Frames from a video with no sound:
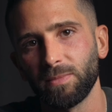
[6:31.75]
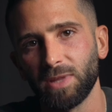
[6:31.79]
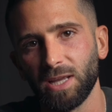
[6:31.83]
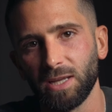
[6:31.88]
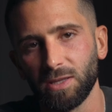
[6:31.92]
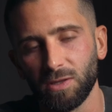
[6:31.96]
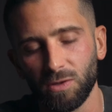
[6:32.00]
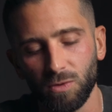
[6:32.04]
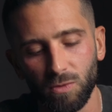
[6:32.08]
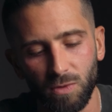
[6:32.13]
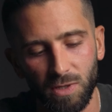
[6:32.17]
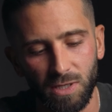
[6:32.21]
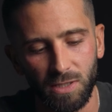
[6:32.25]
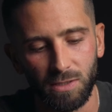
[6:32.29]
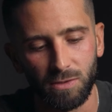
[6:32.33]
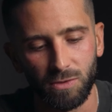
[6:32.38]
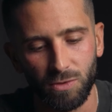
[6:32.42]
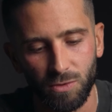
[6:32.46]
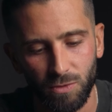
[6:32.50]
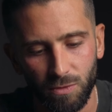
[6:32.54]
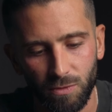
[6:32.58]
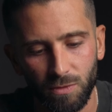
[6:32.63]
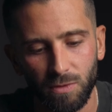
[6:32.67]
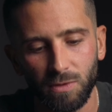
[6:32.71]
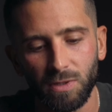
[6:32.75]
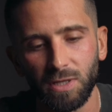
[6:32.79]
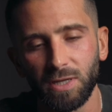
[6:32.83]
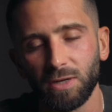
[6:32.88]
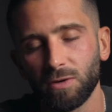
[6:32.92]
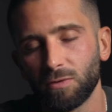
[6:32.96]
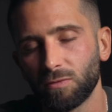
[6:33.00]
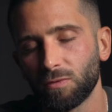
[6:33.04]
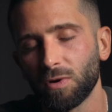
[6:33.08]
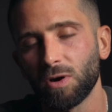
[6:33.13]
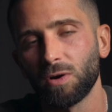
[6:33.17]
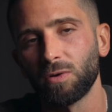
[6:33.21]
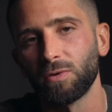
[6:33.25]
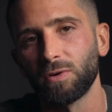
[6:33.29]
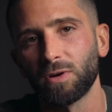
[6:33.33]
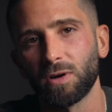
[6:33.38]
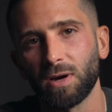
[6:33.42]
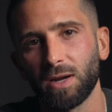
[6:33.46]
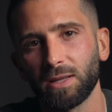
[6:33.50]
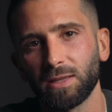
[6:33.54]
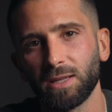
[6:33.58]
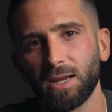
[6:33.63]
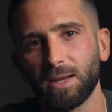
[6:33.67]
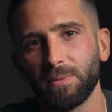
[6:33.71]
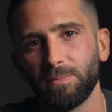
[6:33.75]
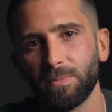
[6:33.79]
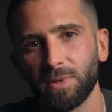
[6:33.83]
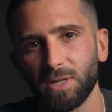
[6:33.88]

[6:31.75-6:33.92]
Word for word: that you can truly grow your online